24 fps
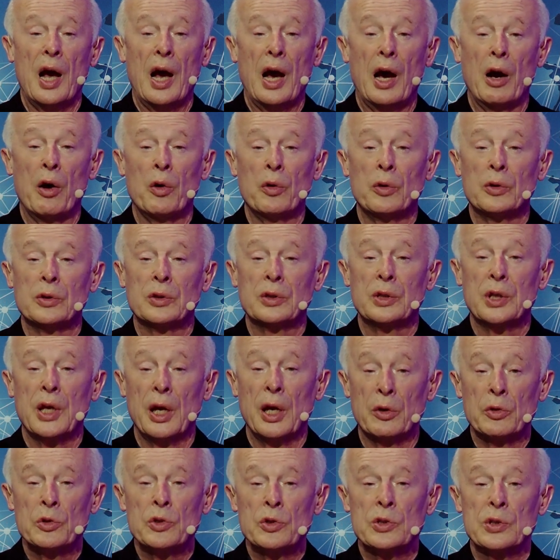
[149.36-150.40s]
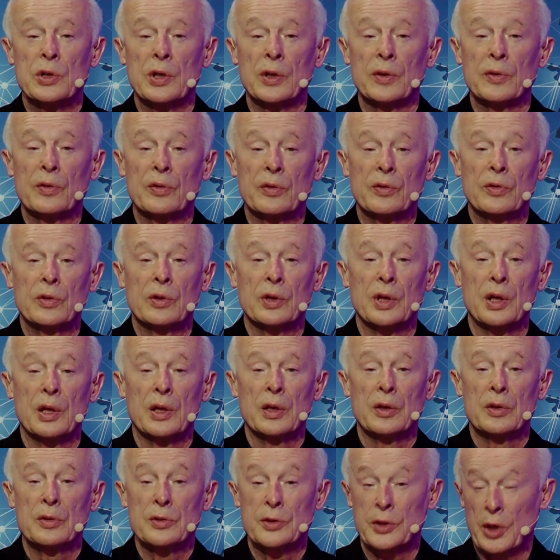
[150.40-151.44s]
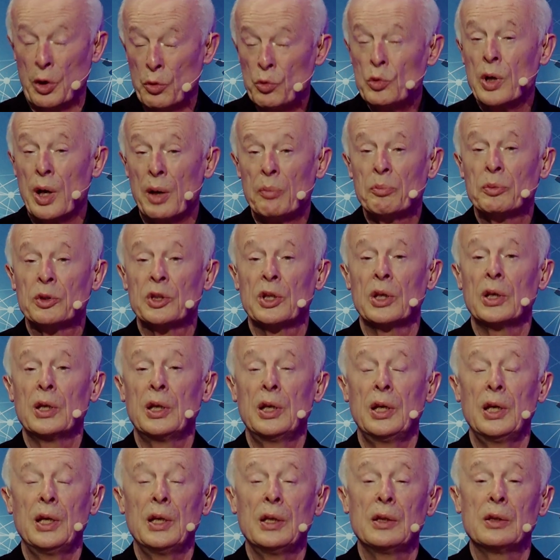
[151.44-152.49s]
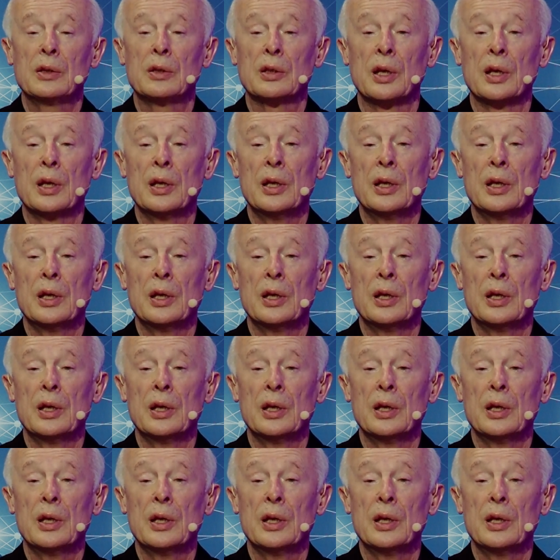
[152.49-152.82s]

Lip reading: how the oceans soak up the heat.